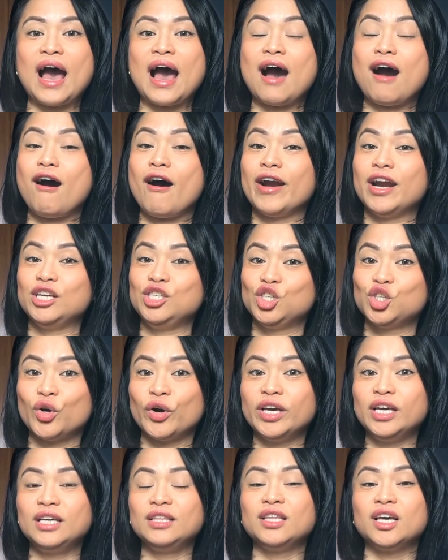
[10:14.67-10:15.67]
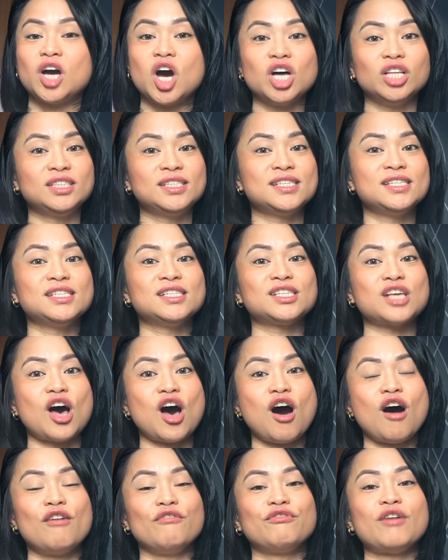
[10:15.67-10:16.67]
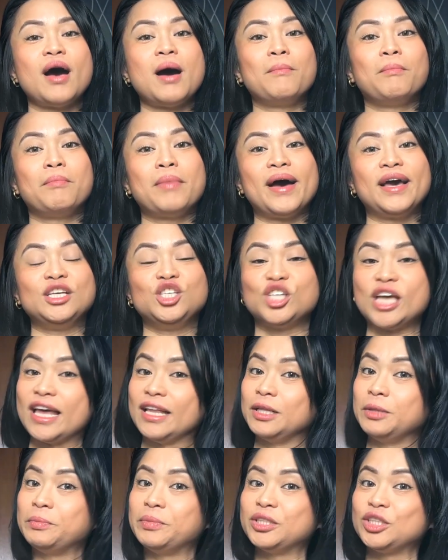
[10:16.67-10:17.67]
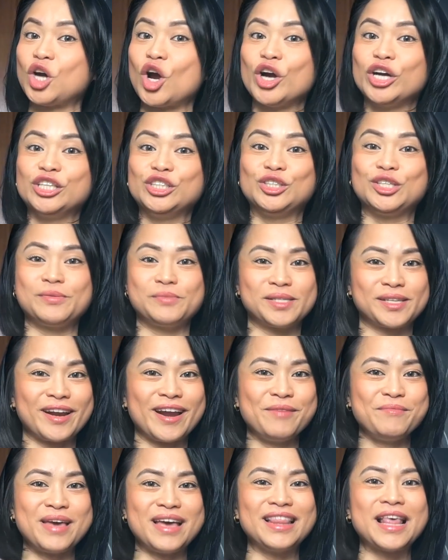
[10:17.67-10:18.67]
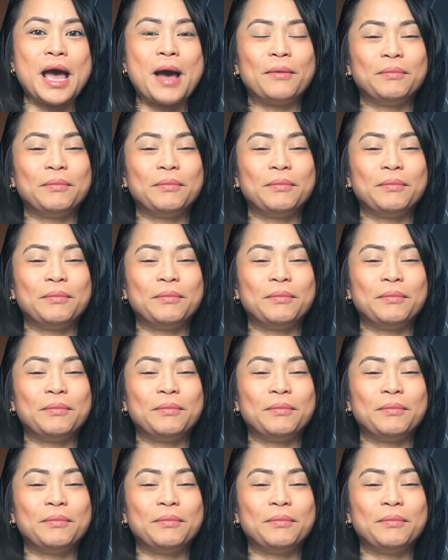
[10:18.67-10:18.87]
are enjoying the contents of my channel but aren't subscribed yet,